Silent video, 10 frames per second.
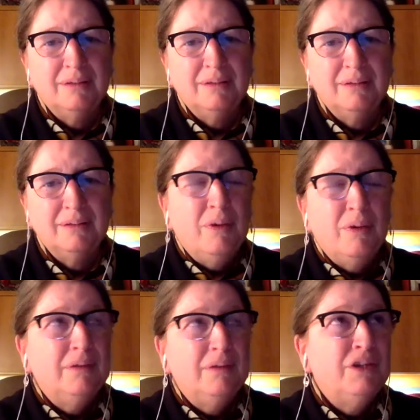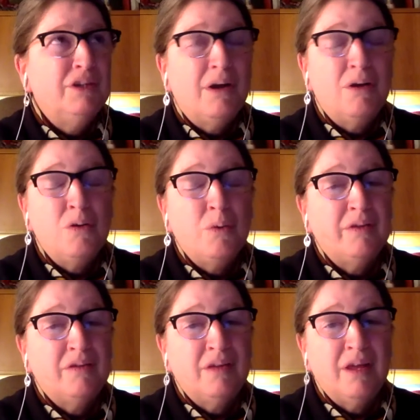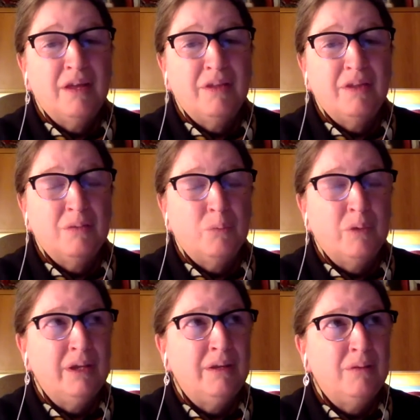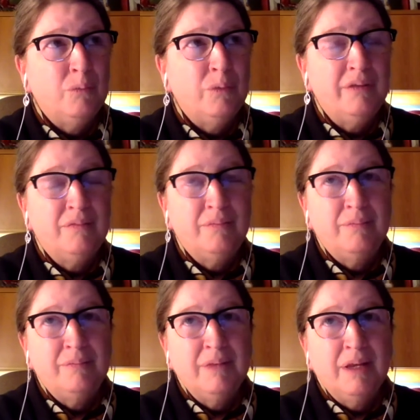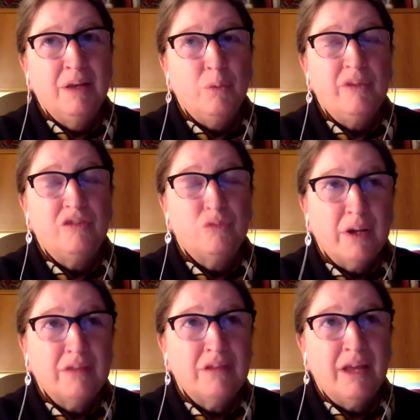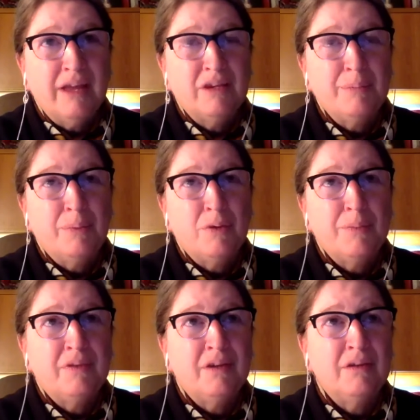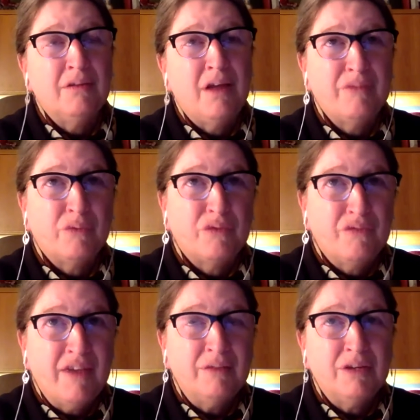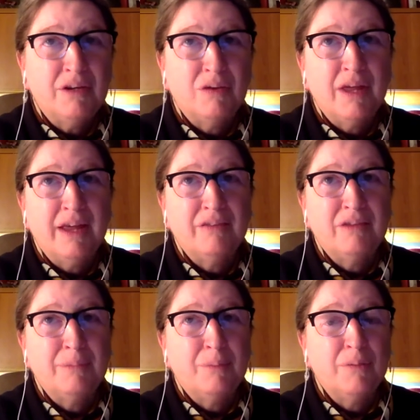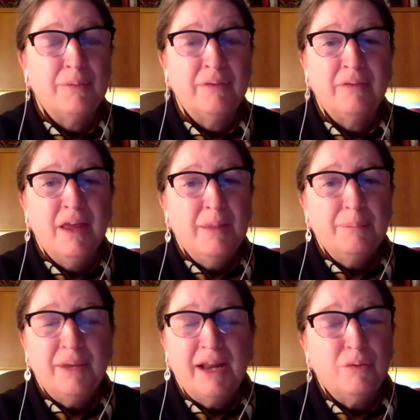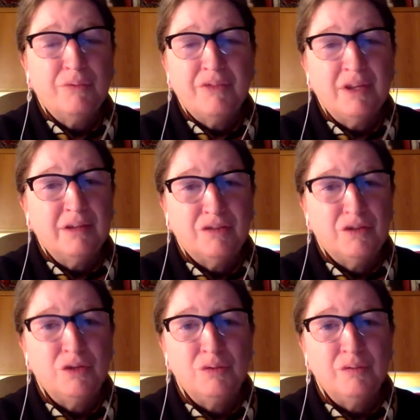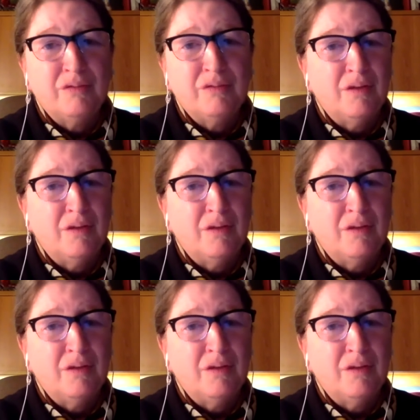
Well, you know, I always say that we stress lasting purpose here. Life was founded on lasting purpose, but I don't think students